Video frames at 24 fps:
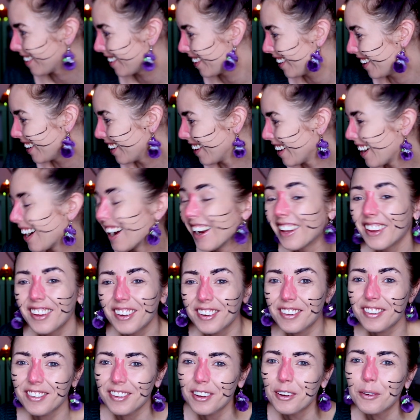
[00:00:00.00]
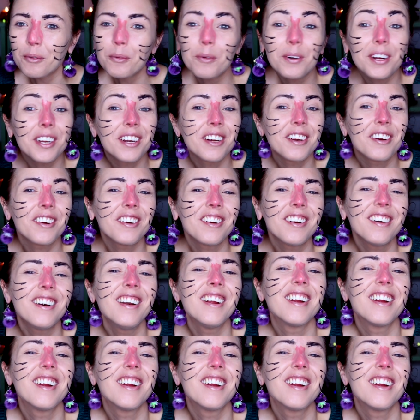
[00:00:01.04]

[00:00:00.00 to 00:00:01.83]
You look so weird. I look so weird.